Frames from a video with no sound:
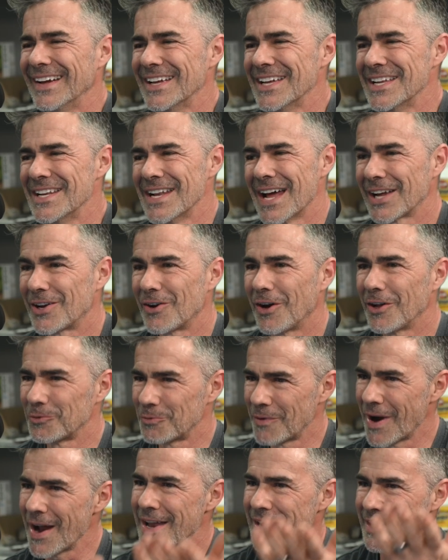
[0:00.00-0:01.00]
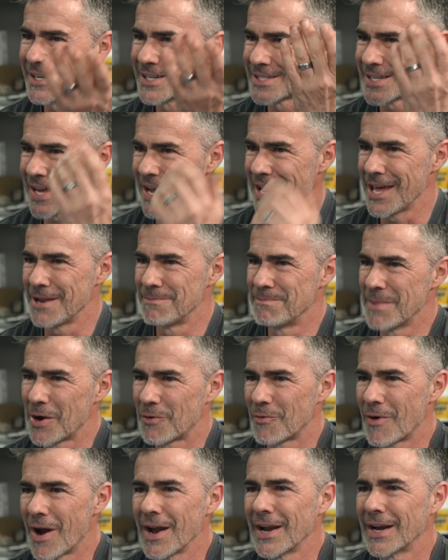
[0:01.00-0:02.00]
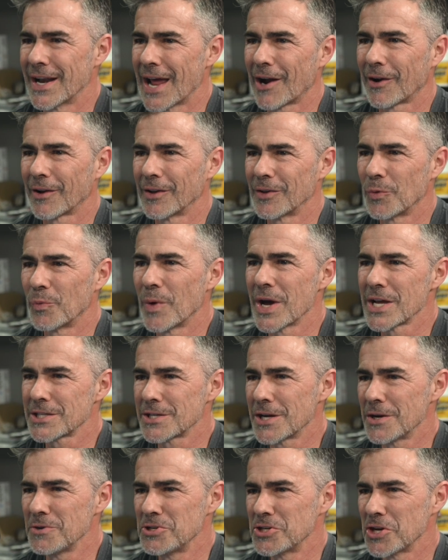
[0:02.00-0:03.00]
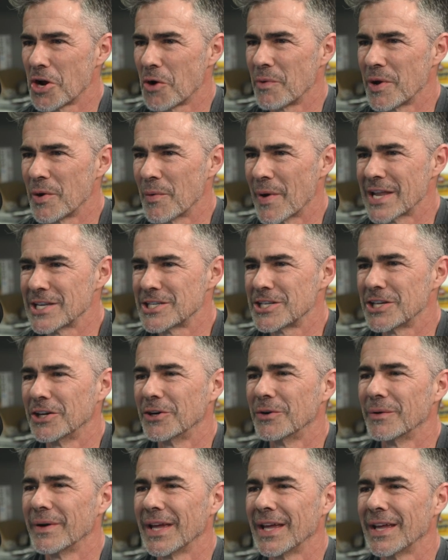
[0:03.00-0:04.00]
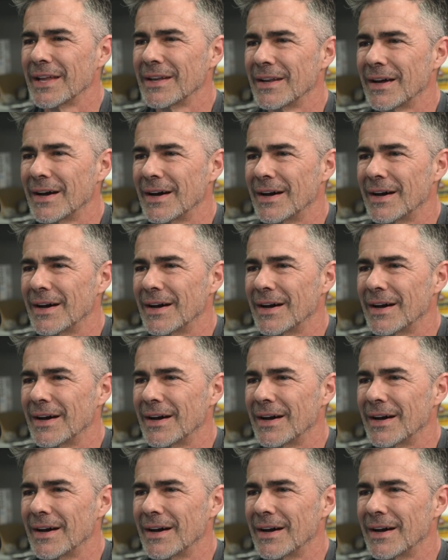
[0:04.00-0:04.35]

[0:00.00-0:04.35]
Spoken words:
And I called Ryan because I had met Ryan out at the West Coast show we went to. And